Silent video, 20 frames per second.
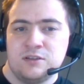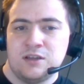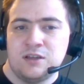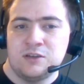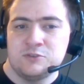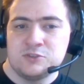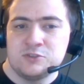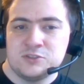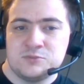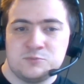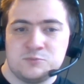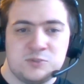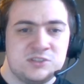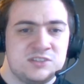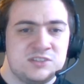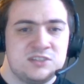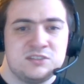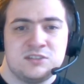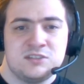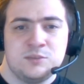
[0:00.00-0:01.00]
I was
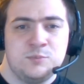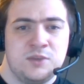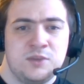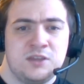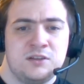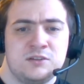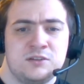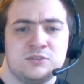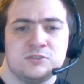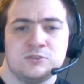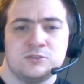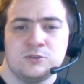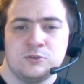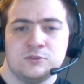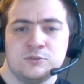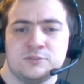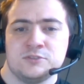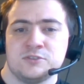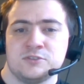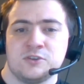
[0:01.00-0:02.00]
consistently making it to
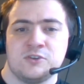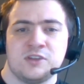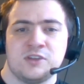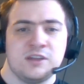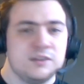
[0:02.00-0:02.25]
gold, so I was like,